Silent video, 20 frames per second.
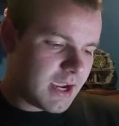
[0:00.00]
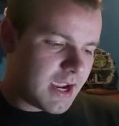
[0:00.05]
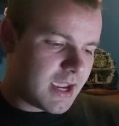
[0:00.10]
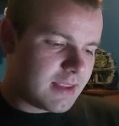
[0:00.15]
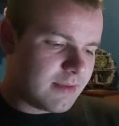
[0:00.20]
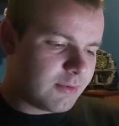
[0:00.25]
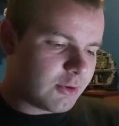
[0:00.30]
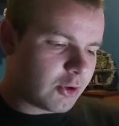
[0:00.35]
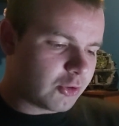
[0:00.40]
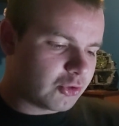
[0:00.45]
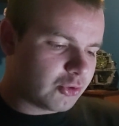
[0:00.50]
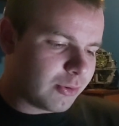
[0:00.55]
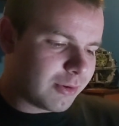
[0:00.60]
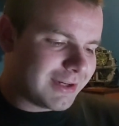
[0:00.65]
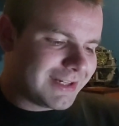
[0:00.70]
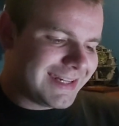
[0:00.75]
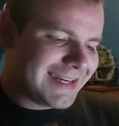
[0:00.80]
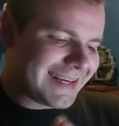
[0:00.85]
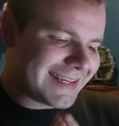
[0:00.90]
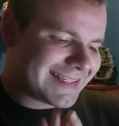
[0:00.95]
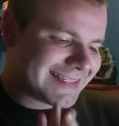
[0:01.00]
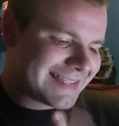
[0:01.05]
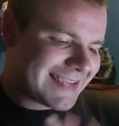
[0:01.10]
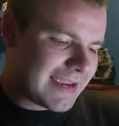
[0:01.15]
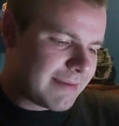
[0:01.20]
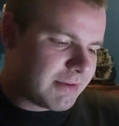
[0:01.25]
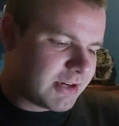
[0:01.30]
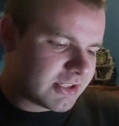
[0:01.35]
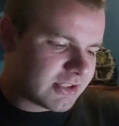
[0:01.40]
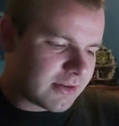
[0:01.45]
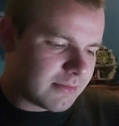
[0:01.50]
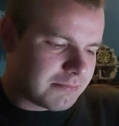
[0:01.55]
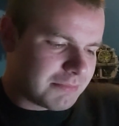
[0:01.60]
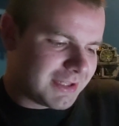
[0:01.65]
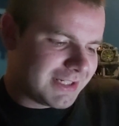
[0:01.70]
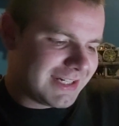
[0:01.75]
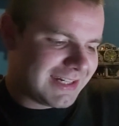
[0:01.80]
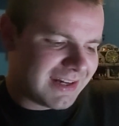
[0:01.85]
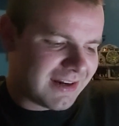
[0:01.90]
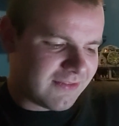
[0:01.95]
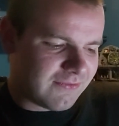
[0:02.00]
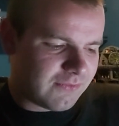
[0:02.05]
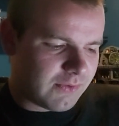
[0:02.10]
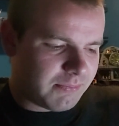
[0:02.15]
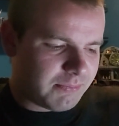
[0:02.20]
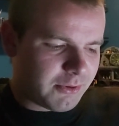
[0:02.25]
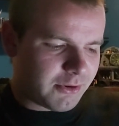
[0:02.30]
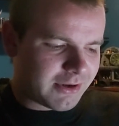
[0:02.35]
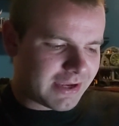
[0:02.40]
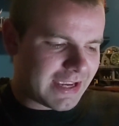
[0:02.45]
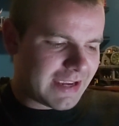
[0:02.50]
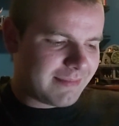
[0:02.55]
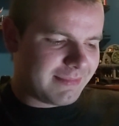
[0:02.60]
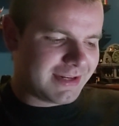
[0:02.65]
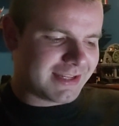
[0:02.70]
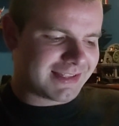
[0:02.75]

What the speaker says: And then we go to our next game, and it's our Monday Night Football game,